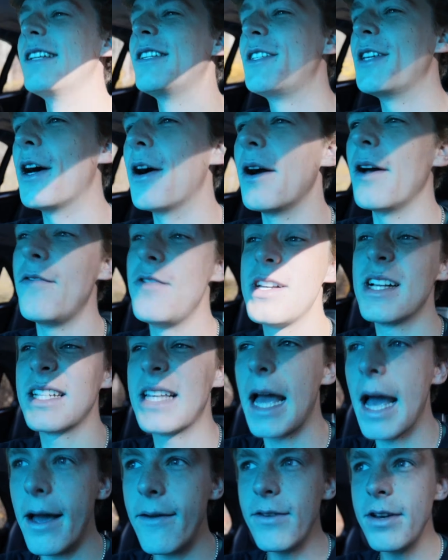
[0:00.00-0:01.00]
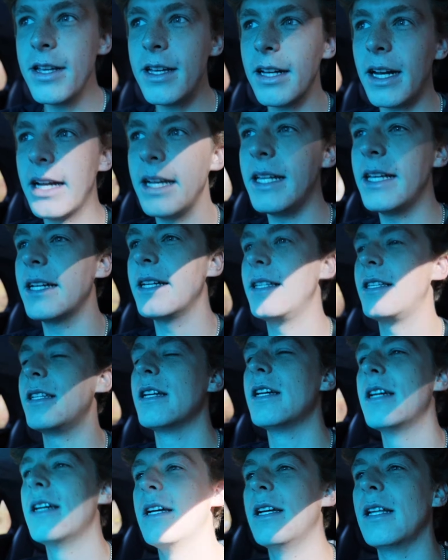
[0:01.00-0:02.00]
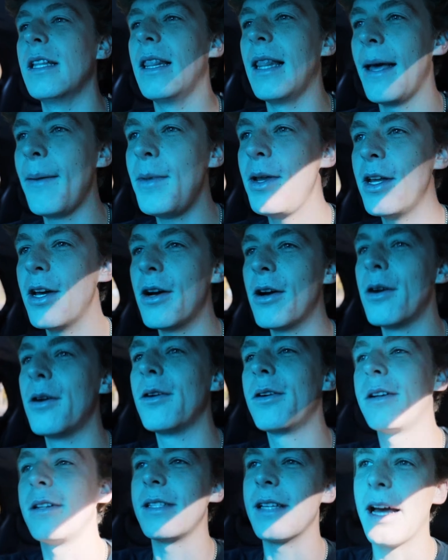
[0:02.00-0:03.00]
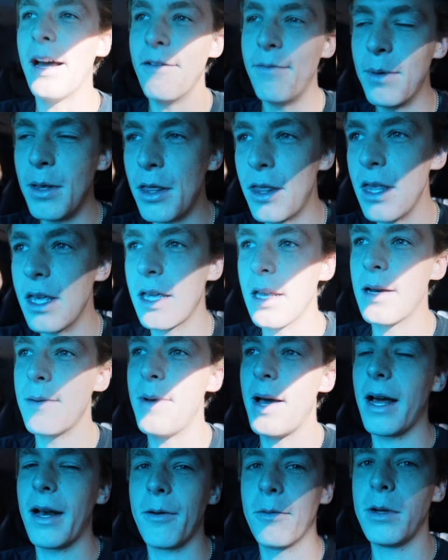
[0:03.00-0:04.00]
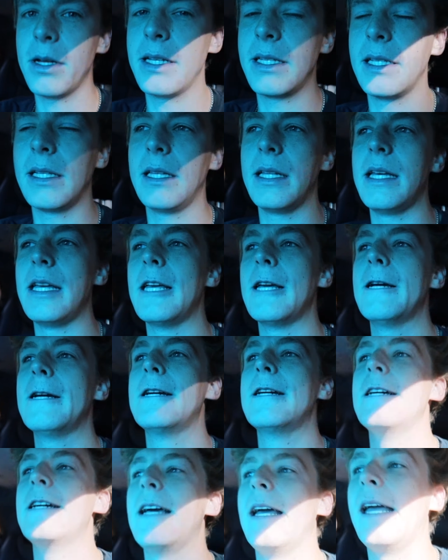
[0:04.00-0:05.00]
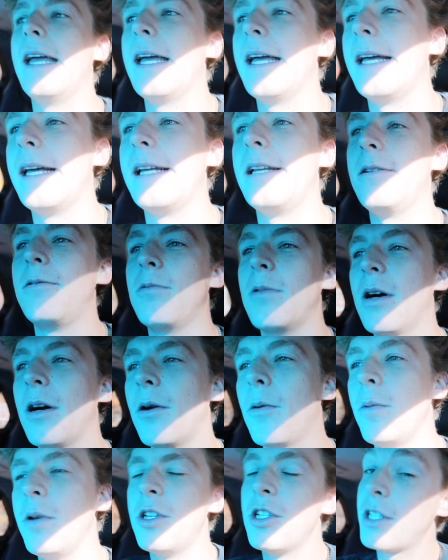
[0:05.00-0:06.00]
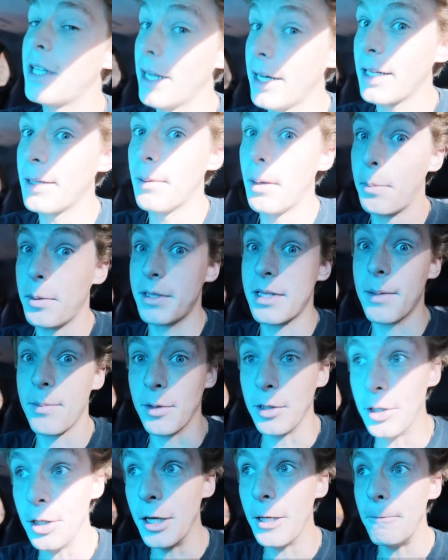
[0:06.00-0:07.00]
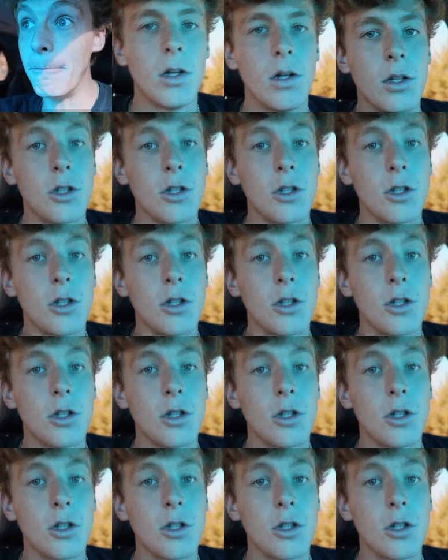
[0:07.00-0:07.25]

So if you guys have any good ideas, let me know, because I've been thinking about it recently, and well, we just gotta come up with something good.